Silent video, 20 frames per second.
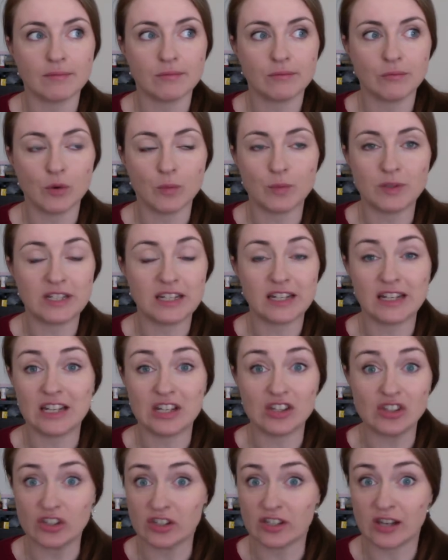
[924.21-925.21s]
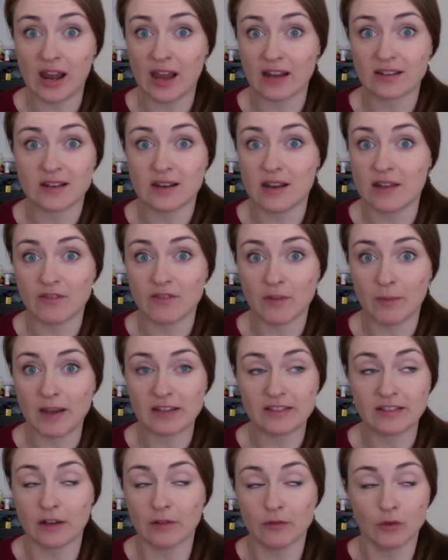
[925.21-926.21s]
would particularly select and knit for
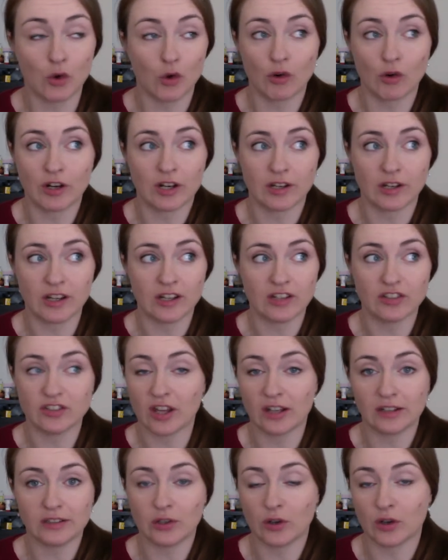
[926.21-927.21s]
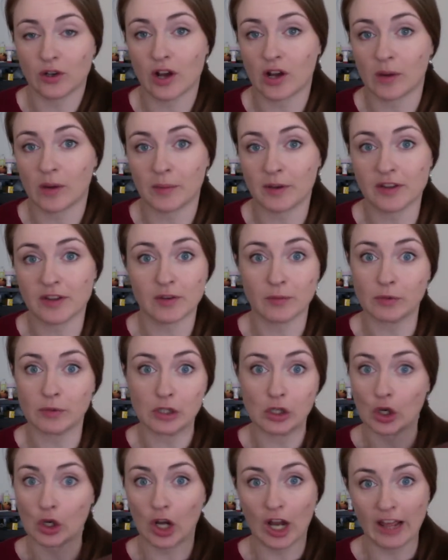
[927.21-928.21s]
myself, or certainly not a garment that would
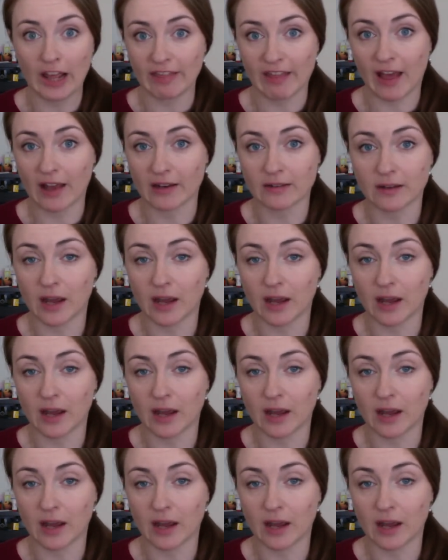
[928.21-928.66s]
look like that.